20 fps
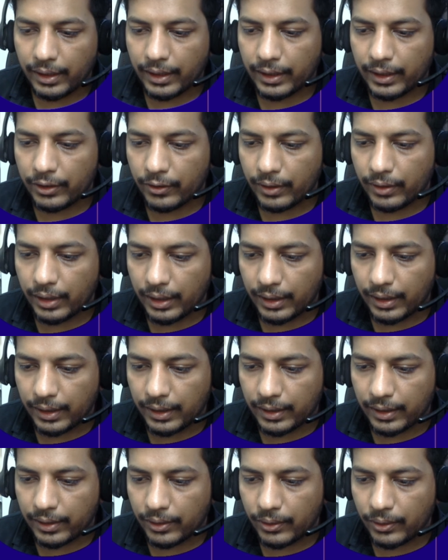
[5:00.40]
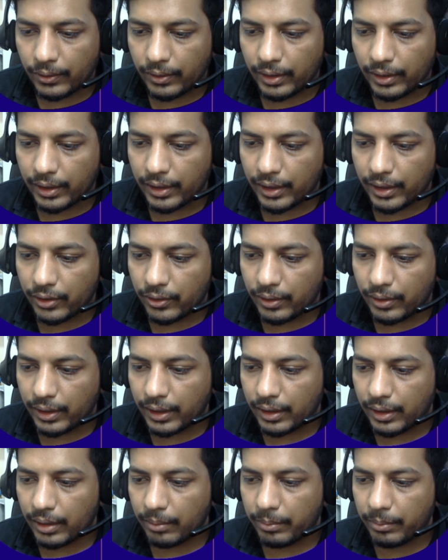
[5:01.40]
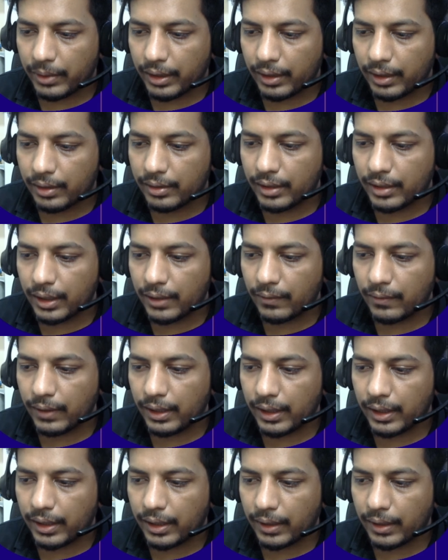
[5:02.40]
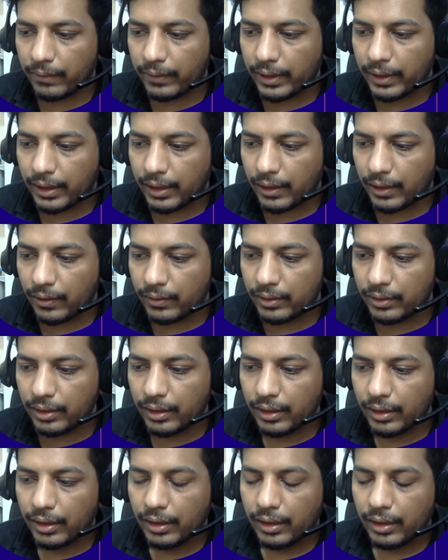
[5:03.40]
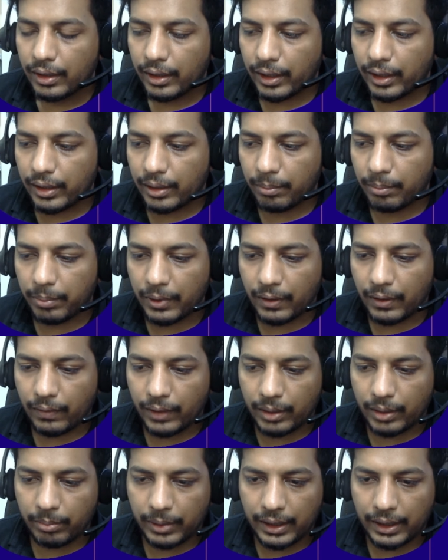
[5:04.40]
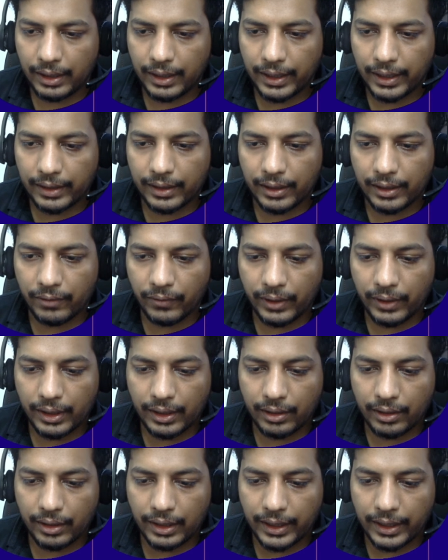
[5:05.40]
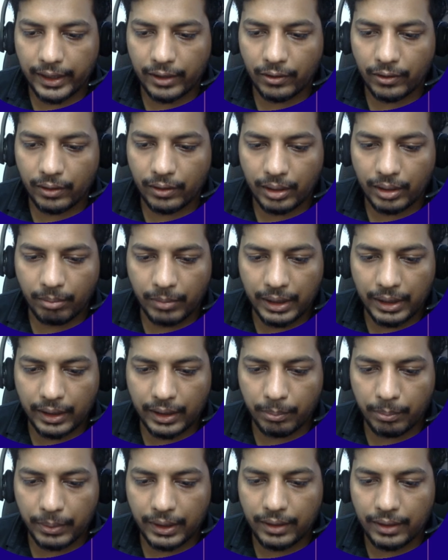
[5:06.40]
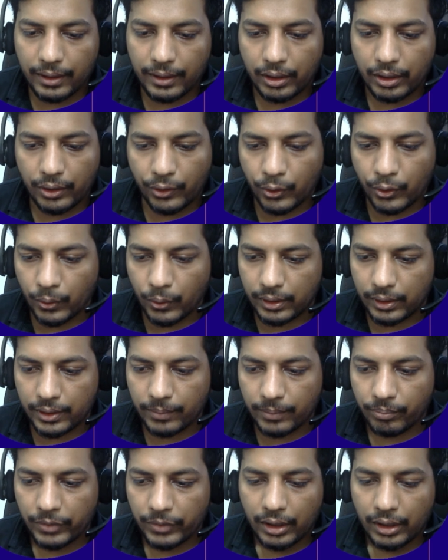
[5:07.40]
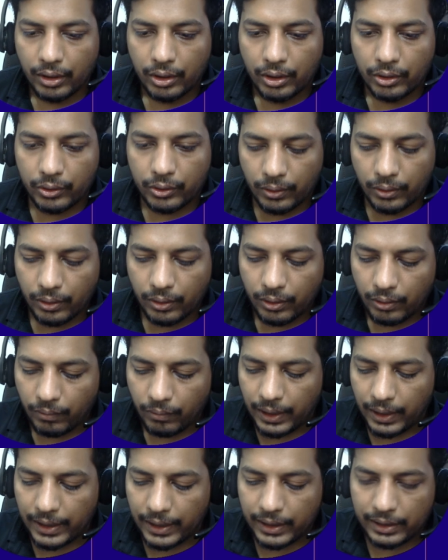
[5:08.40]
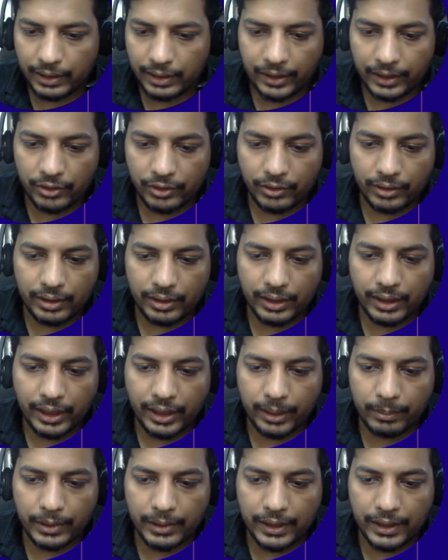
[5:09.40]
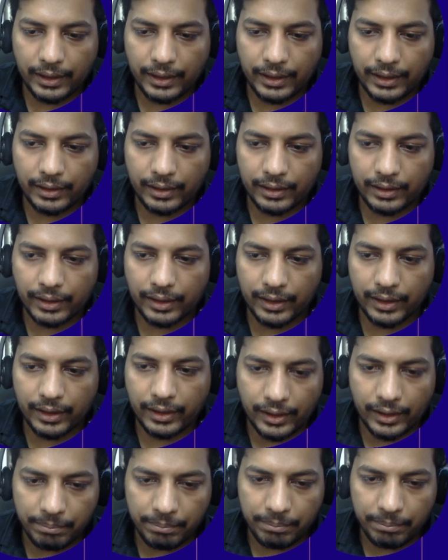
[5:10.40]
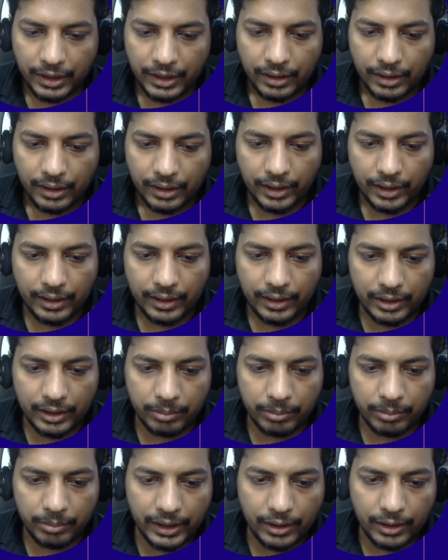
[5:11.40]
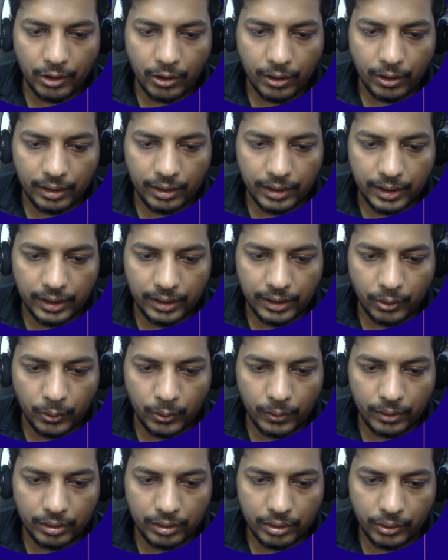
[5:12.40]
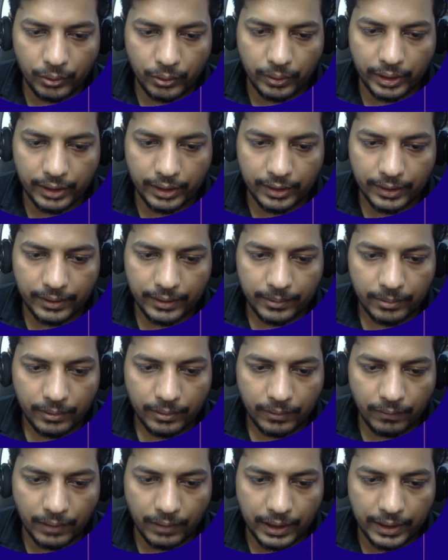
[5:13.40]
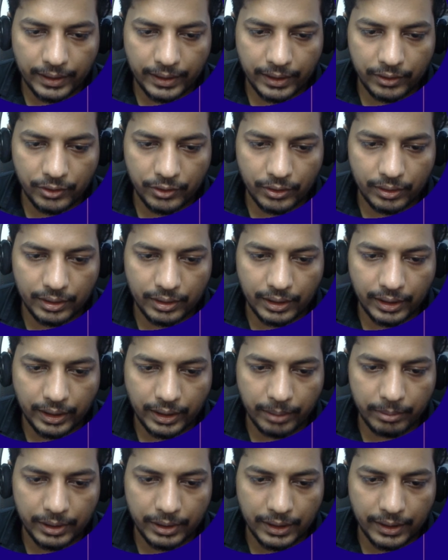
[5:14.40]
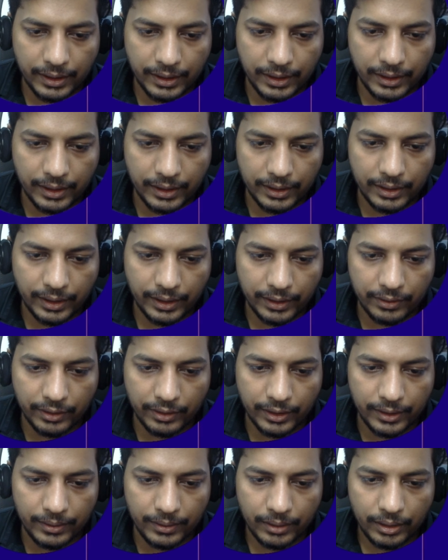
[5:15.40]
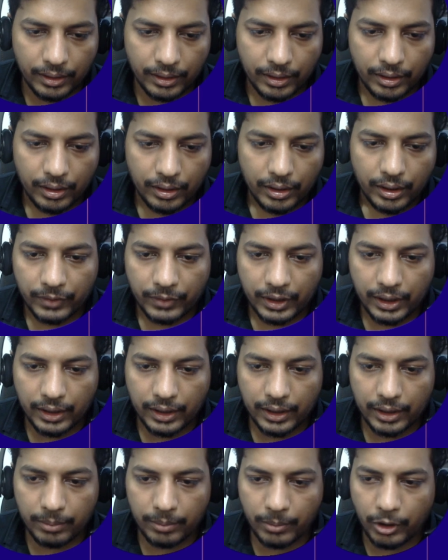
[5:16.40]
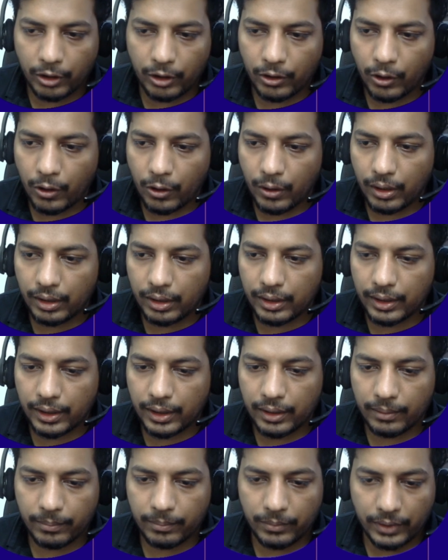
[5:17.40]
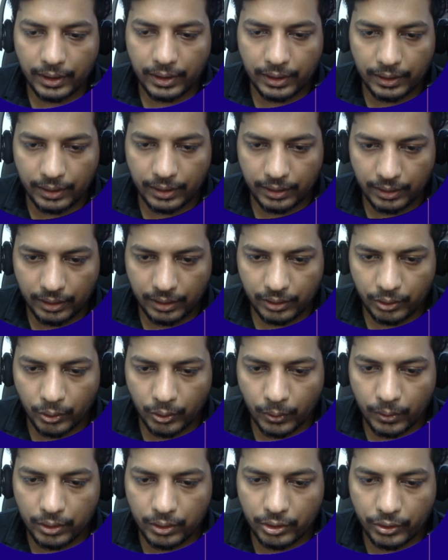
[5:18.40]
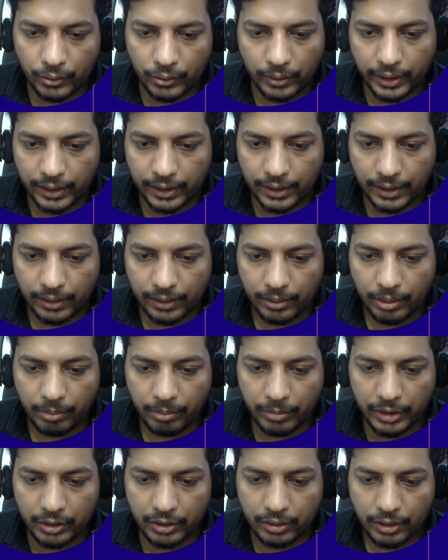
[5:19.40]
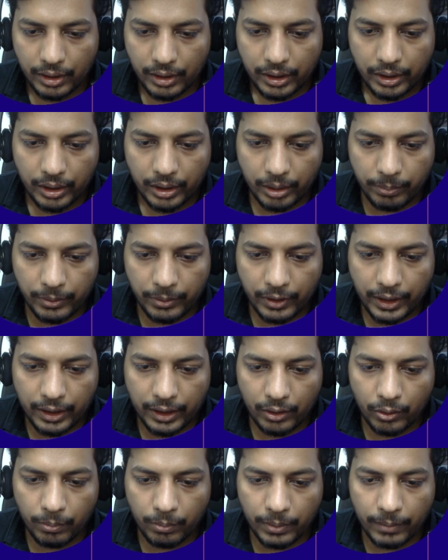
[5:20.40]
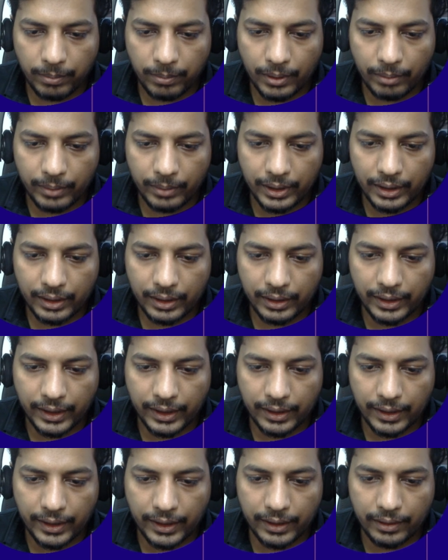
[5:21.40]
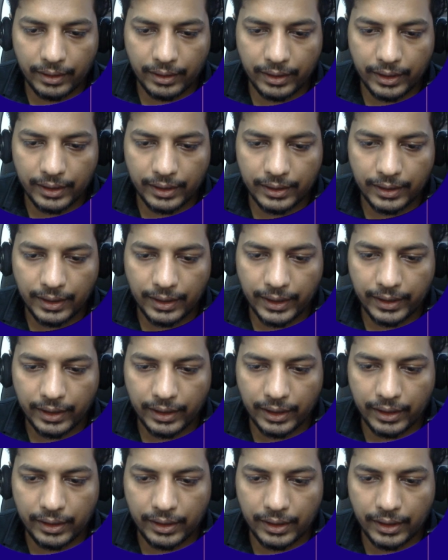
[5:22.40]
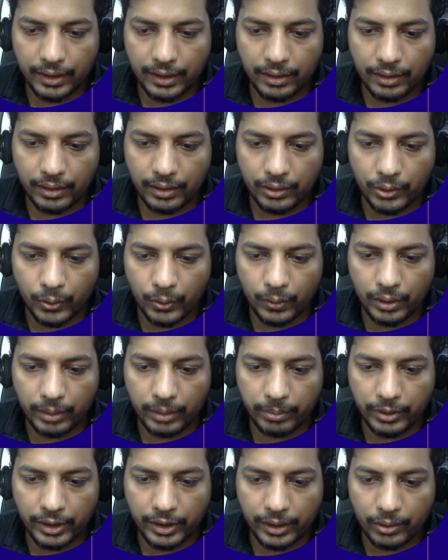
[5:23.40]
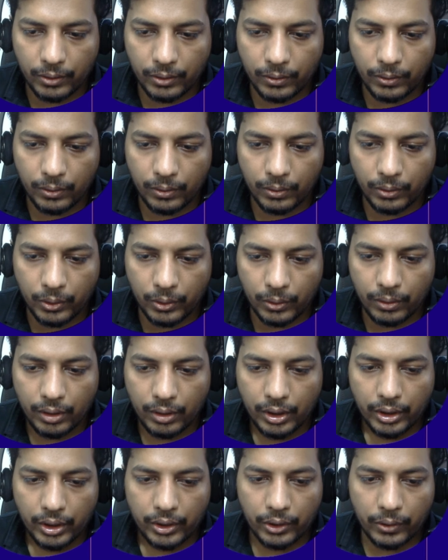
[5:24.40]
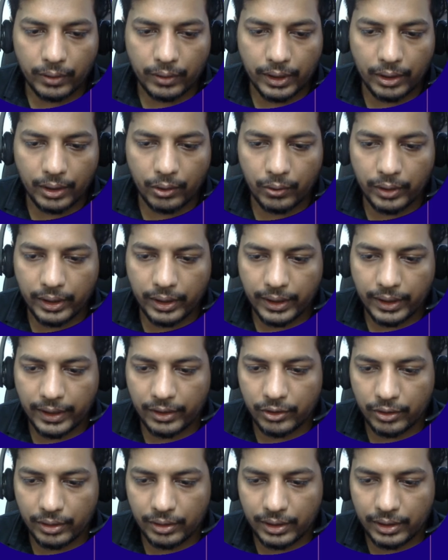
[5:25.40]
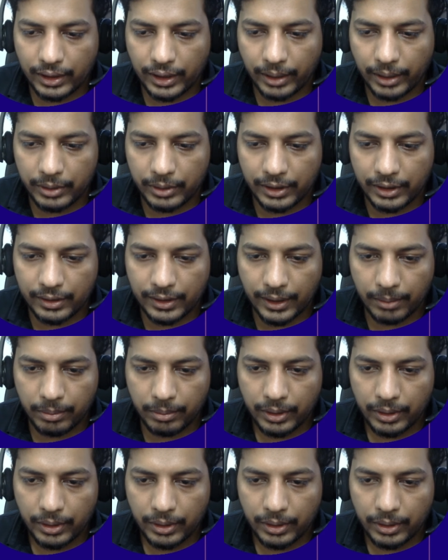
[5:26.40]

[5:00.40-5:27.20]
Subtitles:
Azure Data Lake Storage, Azure Data Bricks, SQL Data Warehouse, and the Power BI. Like that, we are relying on the multiple tools. So what Azure Synapse Analytics has done, it has bring all the tools together. What Azure Synapse Analytics has done, it has brought all the tools together. Means if you had to perform a data integration like ETL tool, if you had to do, you can do in Azure Synapse itself.